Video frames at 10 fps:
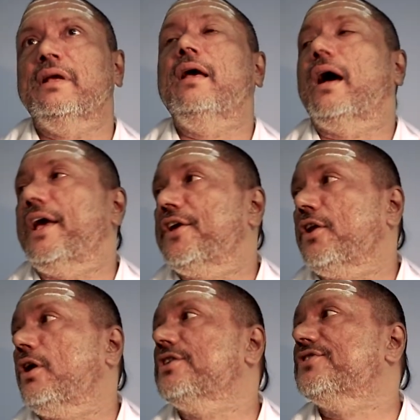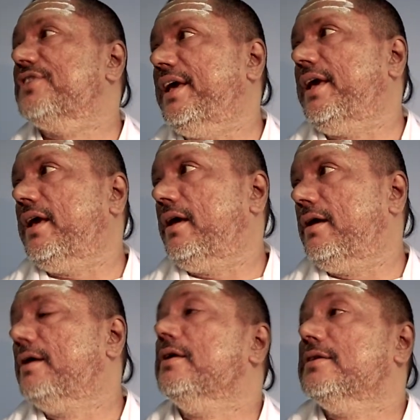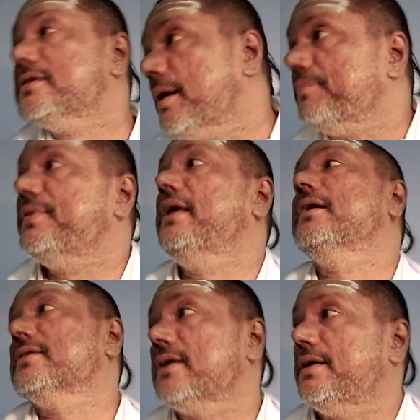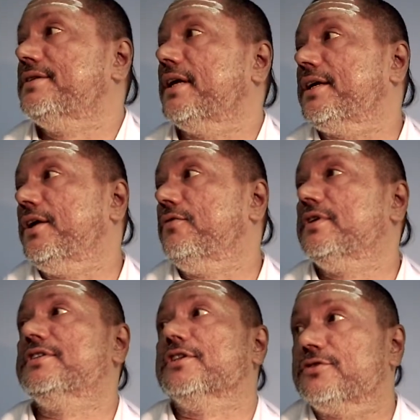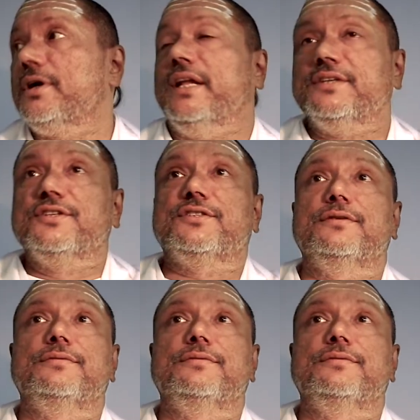I cannot say something as adjective which does not exist.